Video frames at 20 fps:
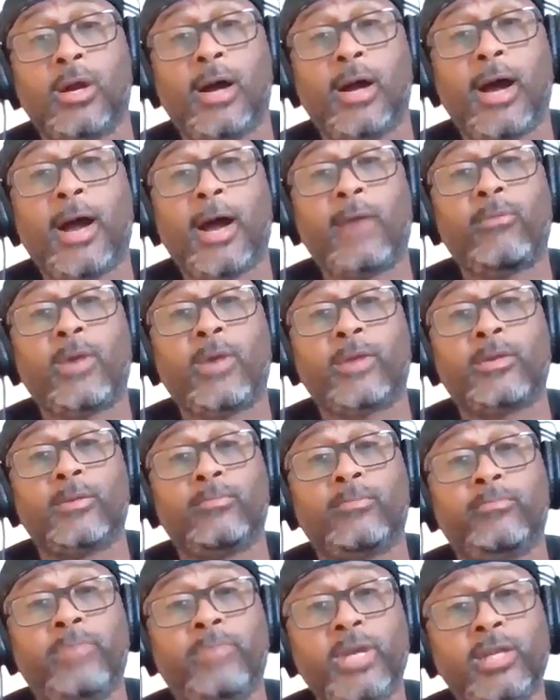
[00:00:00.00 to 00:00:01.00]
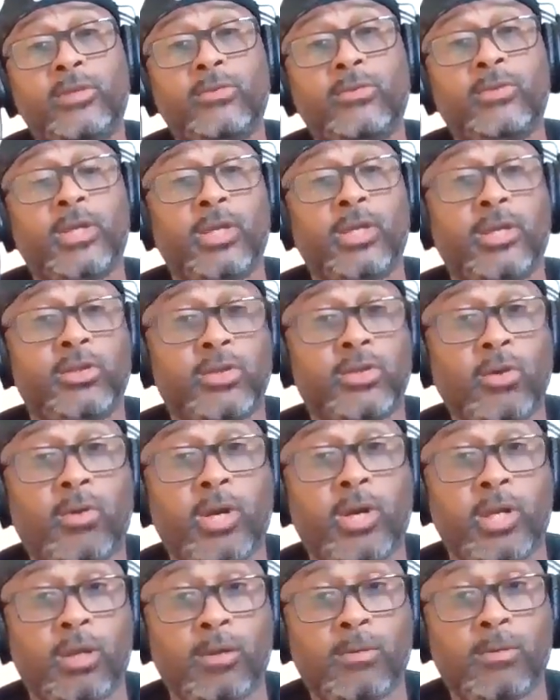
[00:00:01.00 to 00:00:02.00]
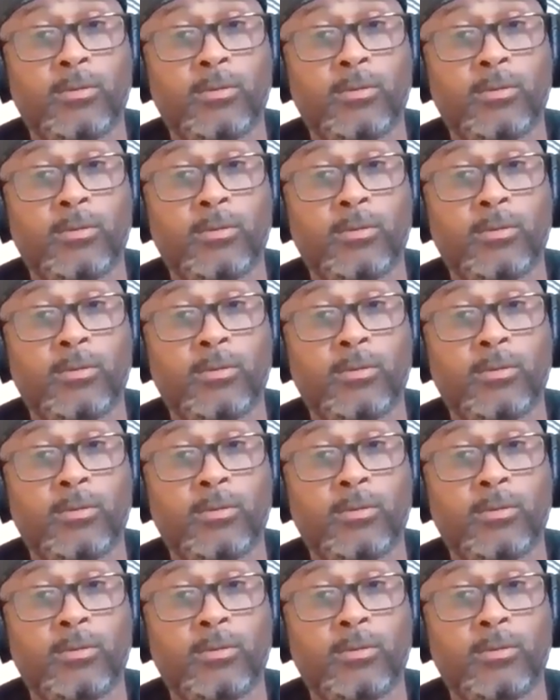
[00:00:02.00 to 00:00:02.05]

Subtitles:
I'd rather beat you than to join you.